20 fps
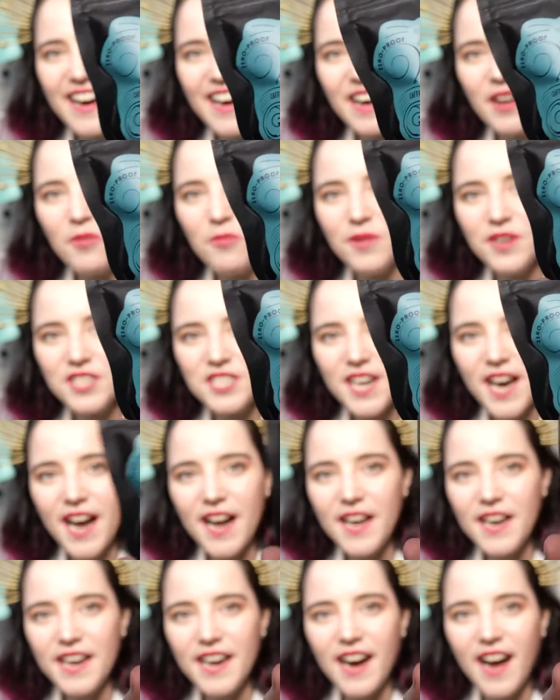which
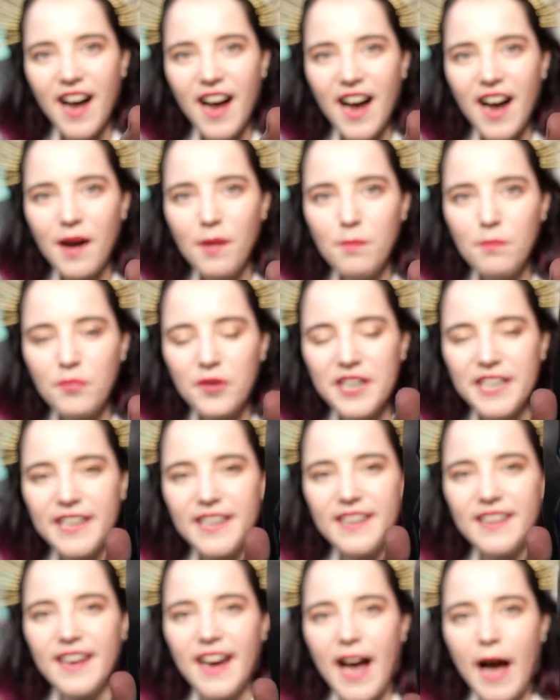I'm
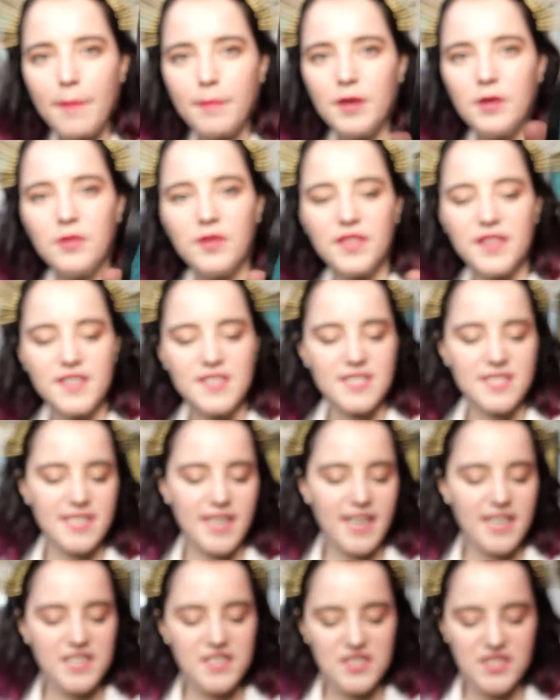pretty happy with this
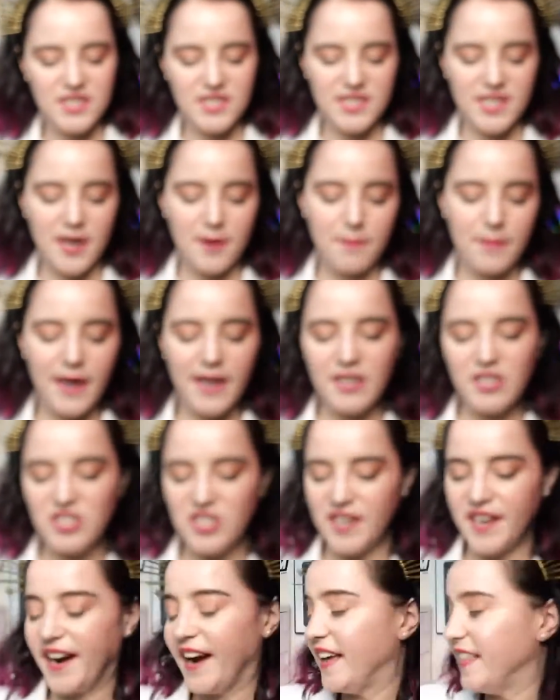as design
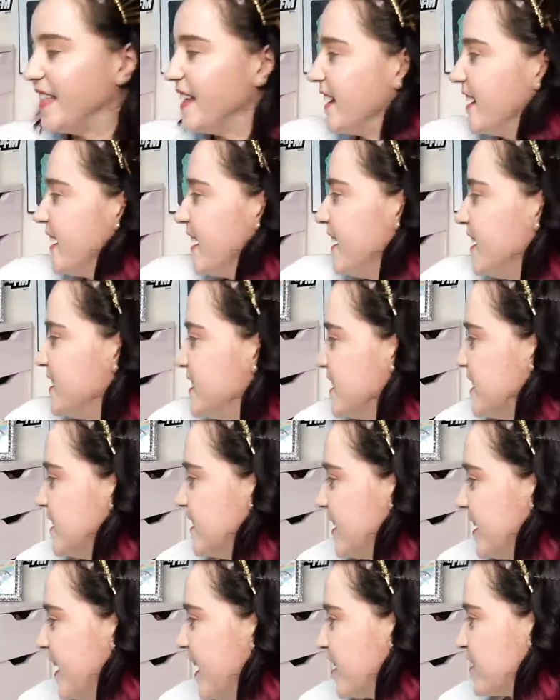packaging. I think it did
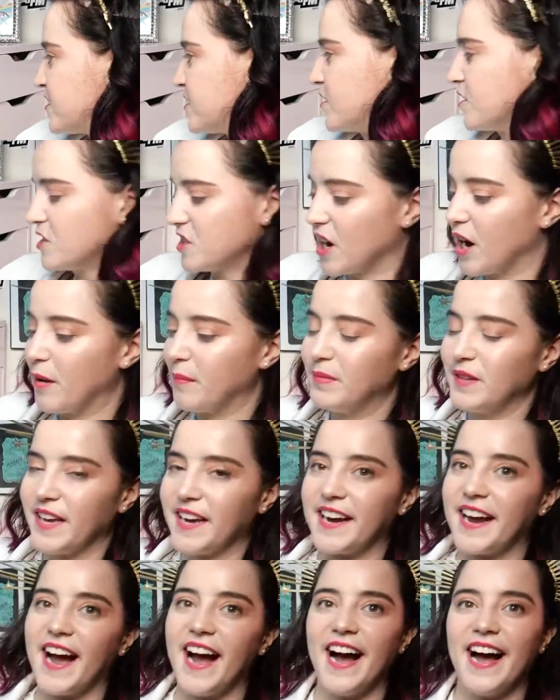an excellent job.
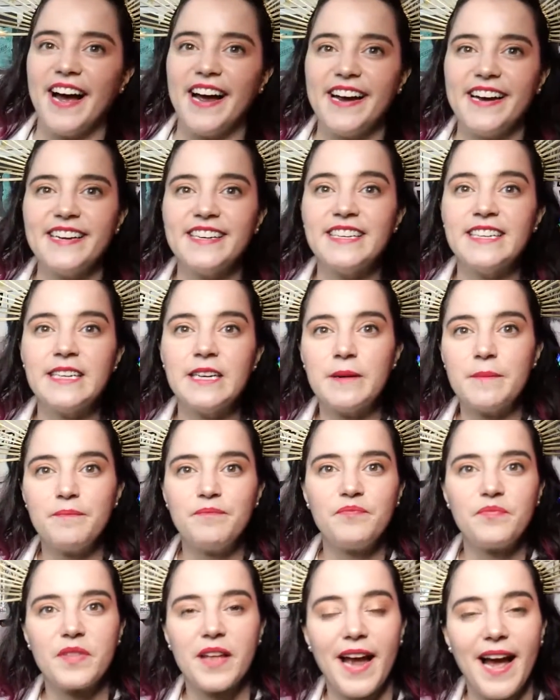Like, I
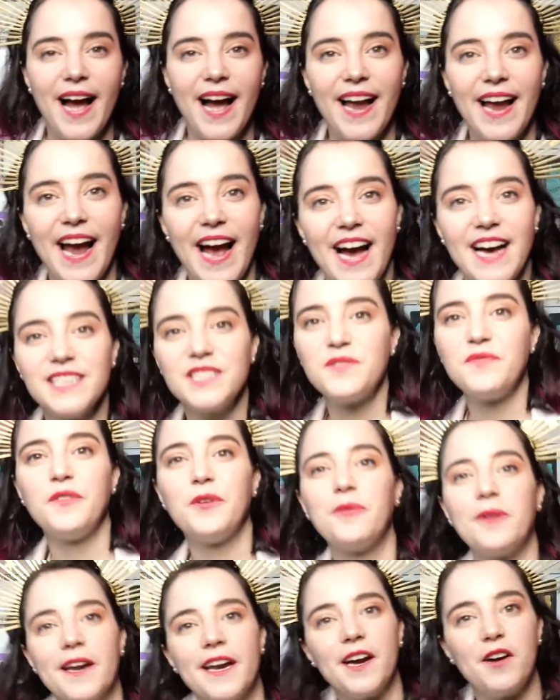asked for
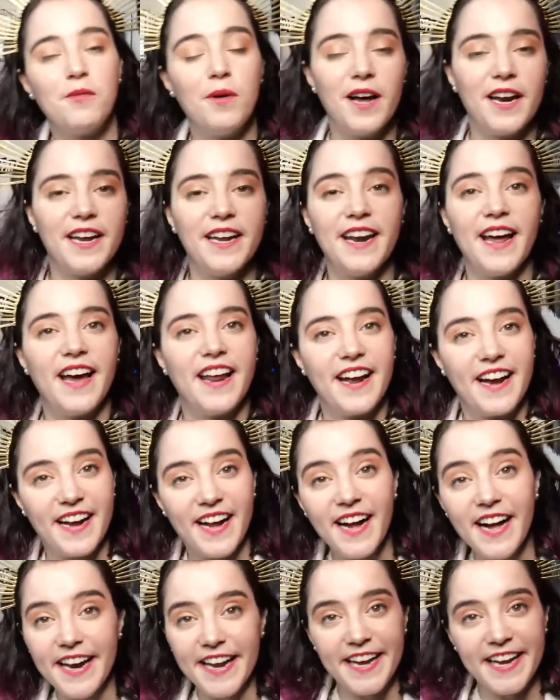what I wanted, and I
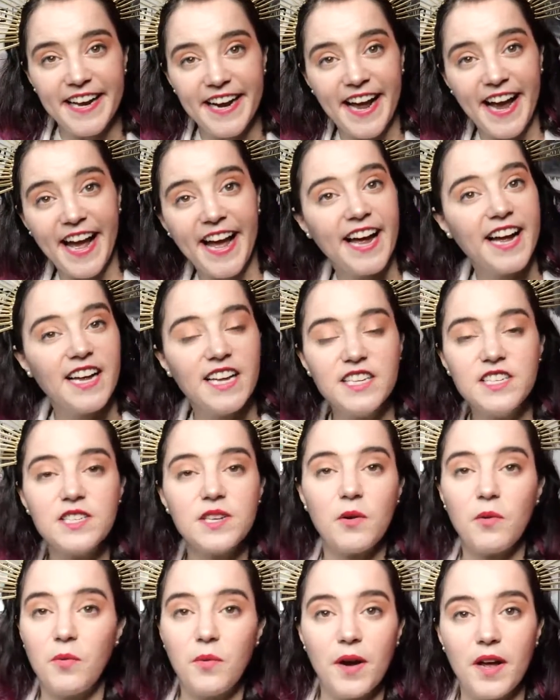got it, and
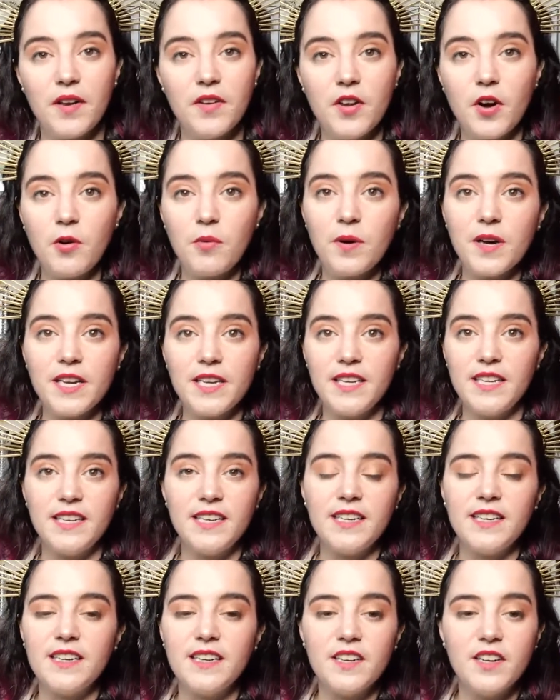
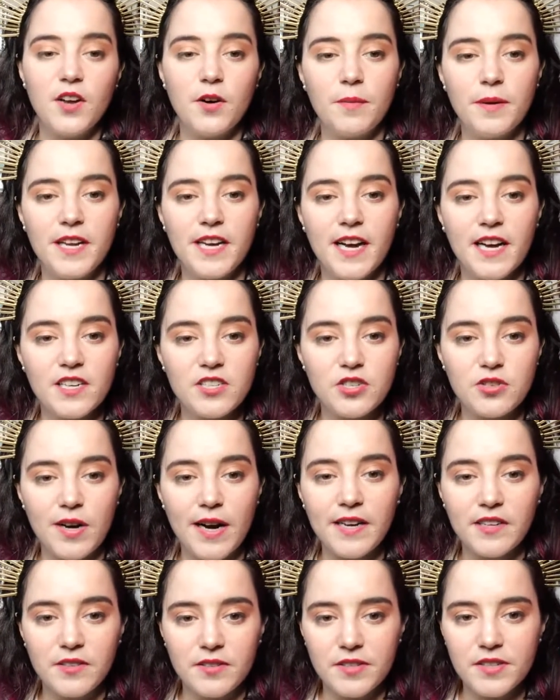nobody got
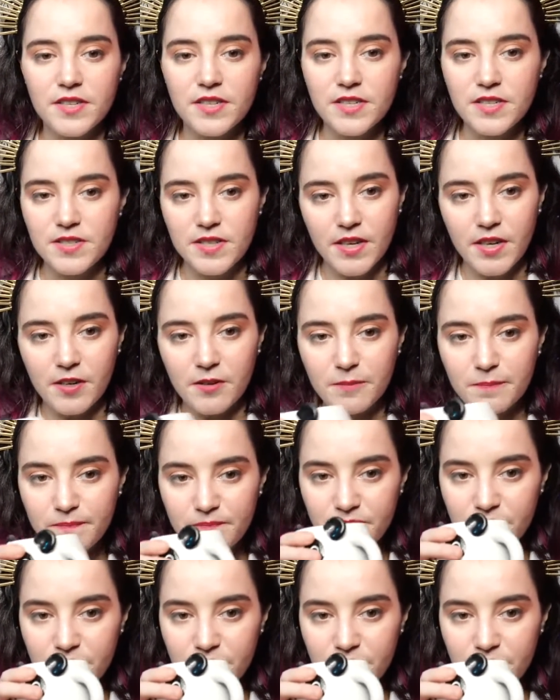strangled, so...